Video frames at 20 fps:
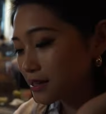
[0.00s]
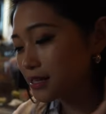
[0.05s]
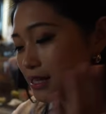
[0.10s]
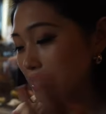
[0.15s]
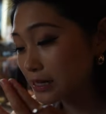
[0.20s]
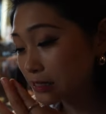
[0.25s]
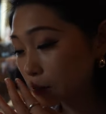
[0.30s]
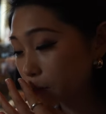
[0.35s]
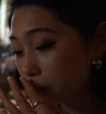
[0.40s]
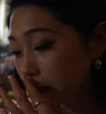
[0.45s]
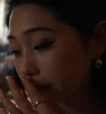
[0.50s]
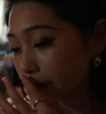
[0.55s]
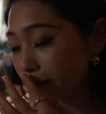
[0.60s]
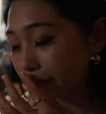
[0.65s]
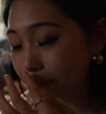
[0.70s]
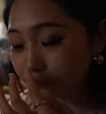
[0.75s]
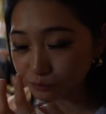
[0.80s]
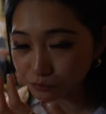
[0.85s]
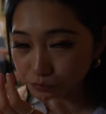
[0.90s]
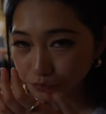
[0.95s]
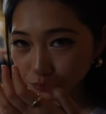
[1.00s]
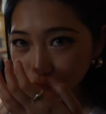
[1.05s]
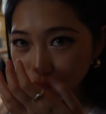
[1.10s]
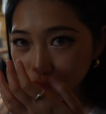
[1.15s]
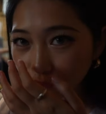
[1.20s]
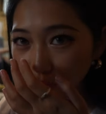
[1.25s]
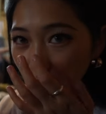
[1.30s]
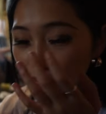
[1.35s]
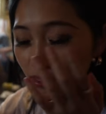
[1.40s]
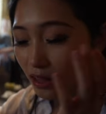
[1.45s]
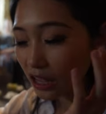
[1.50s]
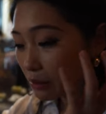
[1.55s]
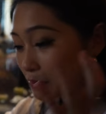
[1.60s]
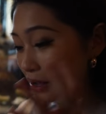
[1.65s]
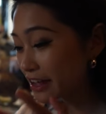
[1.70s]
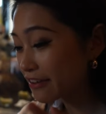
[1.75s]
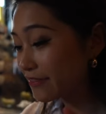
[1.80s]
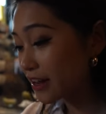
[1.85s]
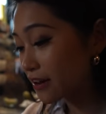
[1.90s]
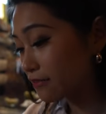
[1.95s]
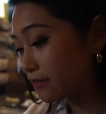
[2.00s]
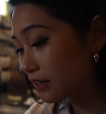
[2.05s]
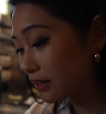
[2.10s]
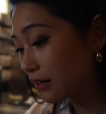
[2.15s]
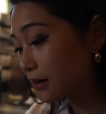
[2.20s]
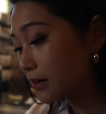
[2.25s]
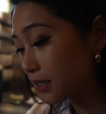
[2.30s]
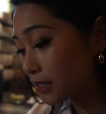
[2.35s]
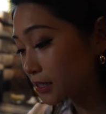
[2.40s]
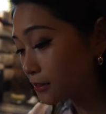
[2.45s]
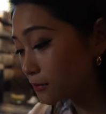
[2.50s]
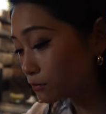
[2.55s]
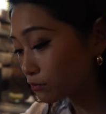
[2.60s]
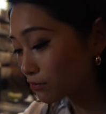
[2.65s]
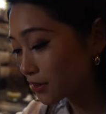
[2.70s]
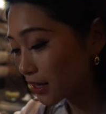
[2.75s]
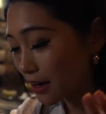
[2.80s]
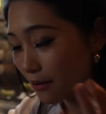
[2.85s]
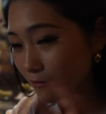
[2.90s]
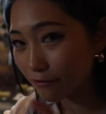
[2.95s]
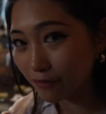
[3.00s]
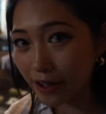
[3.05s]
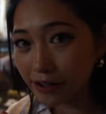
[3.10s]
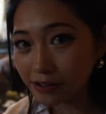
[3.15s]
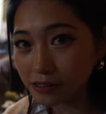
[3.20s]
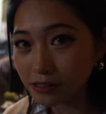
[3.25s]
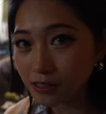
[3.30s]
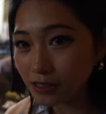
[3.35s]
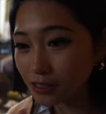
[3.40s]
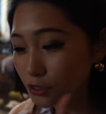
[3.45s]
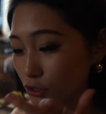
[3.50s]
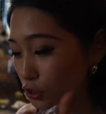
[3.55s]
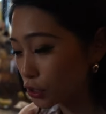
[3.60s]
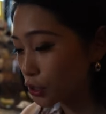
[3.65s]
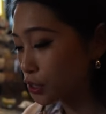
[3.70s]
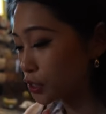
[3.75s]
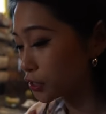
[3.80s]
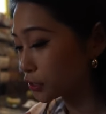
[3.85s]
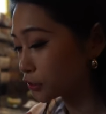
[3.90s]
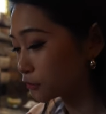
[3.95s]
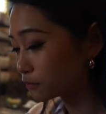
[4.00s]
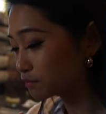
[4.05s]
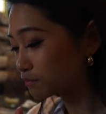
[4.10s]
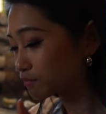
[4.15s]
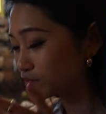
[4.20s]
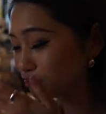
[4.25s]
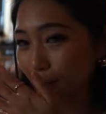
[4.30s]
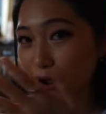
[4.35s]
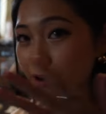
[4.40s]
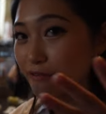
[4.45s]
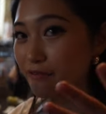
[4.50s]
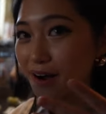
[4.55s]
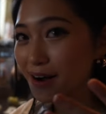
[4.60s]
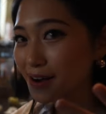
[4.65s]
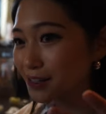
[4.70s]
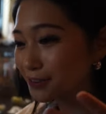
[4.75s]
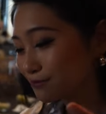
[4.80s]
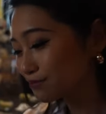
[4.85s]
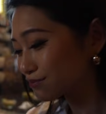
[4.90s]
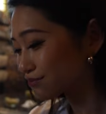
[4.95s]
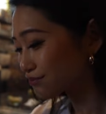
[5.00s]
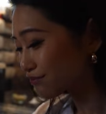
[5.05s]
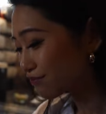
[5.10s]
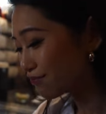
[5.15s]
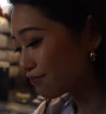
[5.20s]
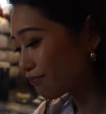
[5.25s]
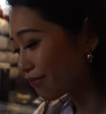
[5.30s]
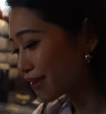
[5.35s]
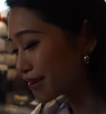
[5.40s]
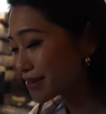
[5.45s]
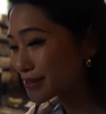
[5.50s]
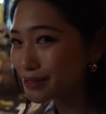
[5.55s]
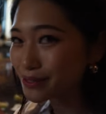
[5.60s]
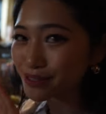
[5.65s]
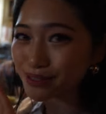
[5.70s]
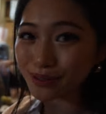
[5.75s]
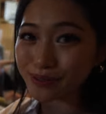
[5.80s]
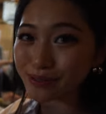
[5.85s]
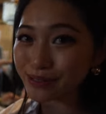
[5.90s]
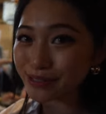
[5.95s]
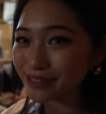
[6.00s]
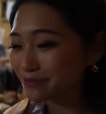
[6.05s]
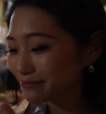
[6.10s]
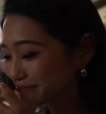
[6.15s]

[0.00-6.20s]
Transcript: This has to be my favorite curry that I found in Tokyo by far. It's so good.